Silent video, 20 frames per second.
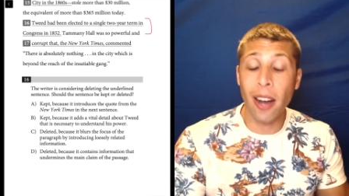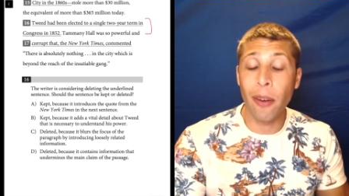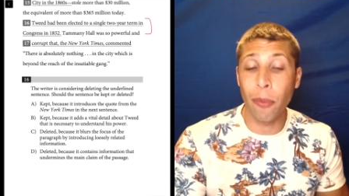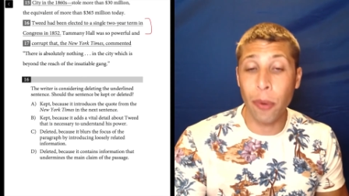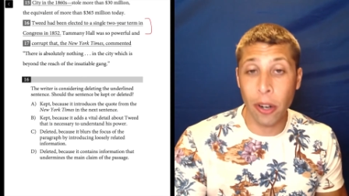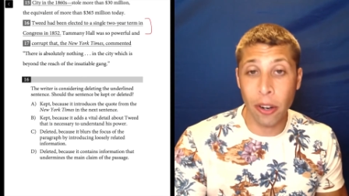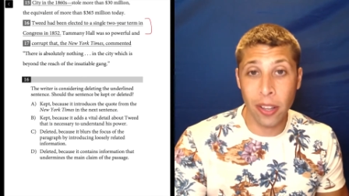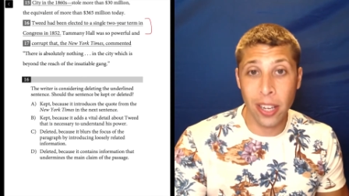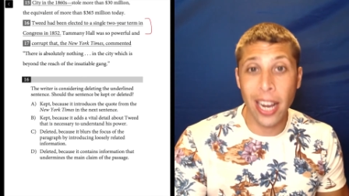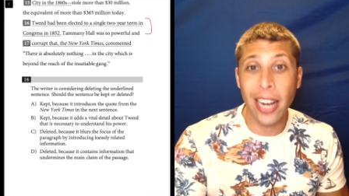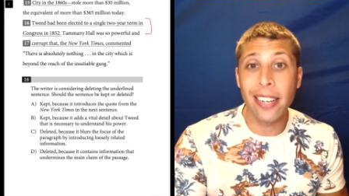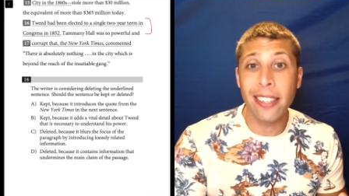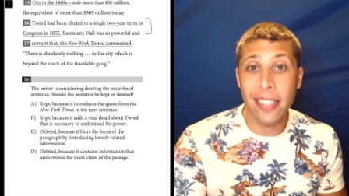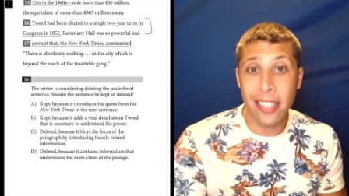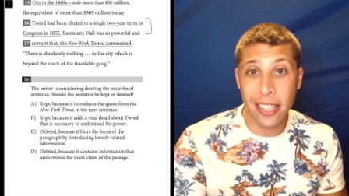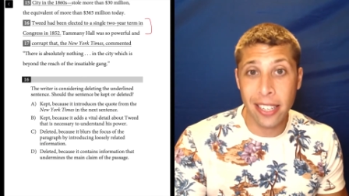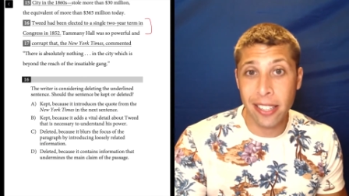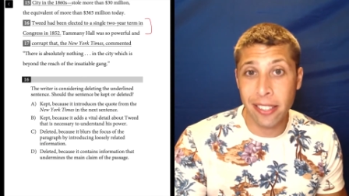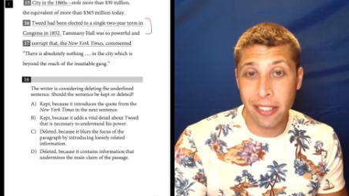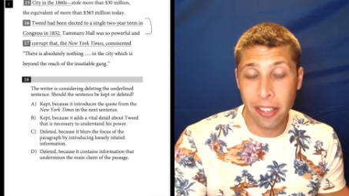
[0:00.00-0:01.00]
What are the
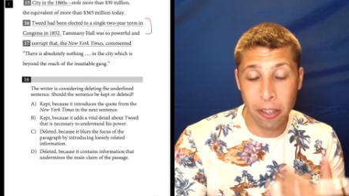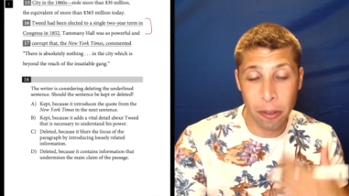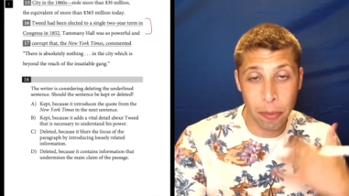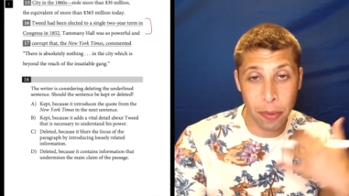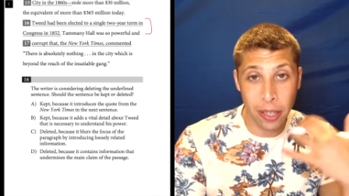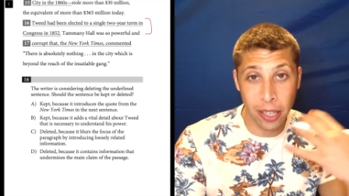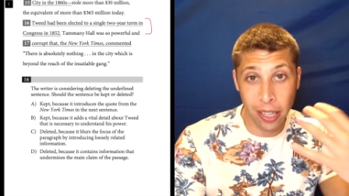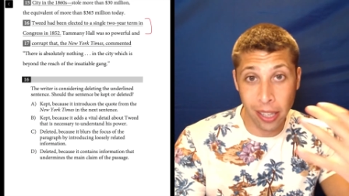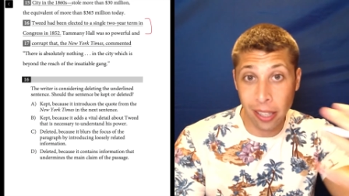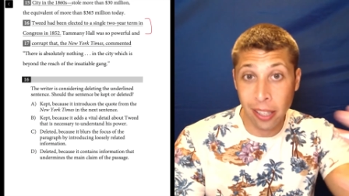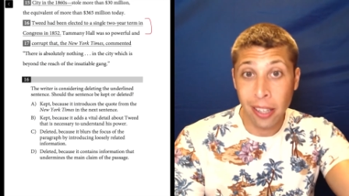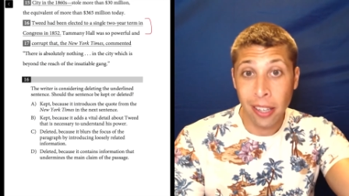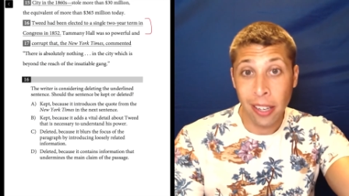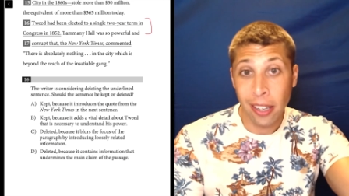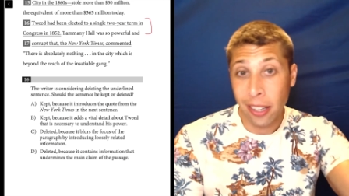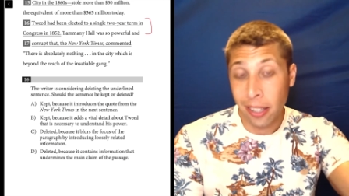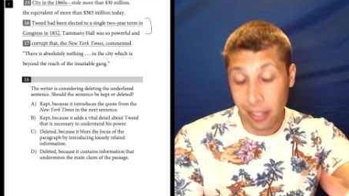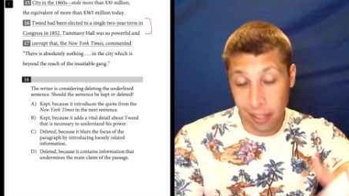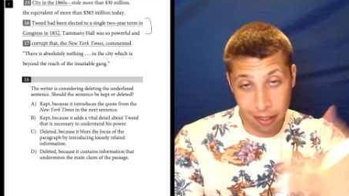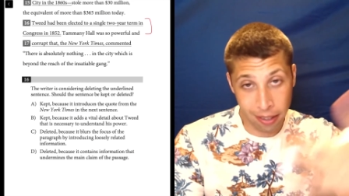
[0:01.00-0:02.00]
ideas that are being
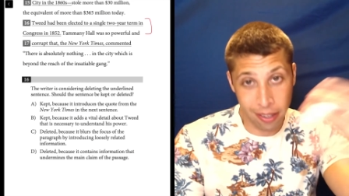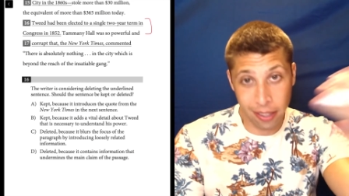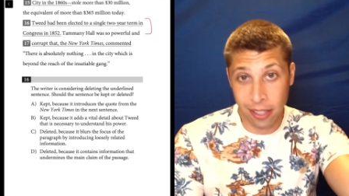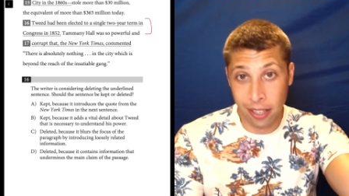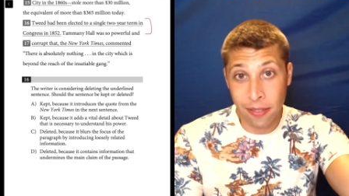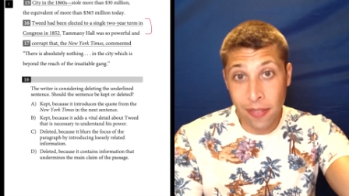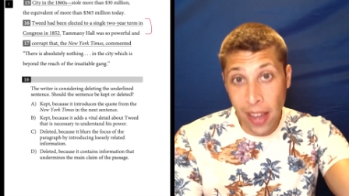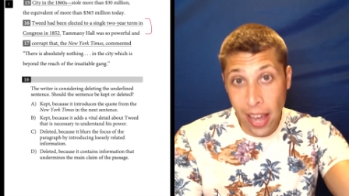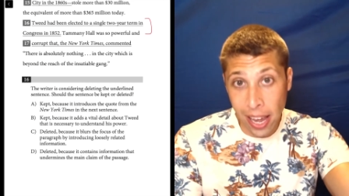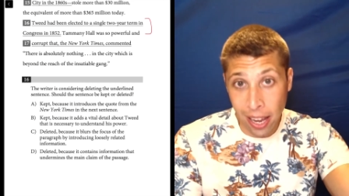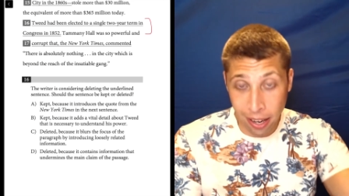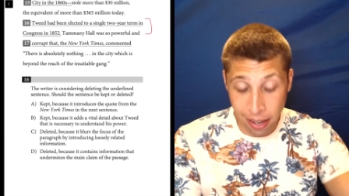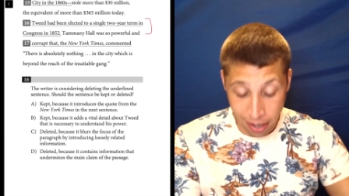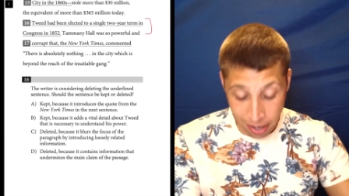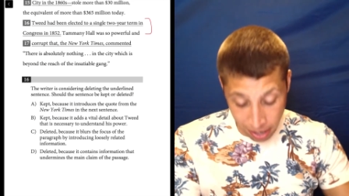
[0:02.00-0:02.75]
uh, conveyed?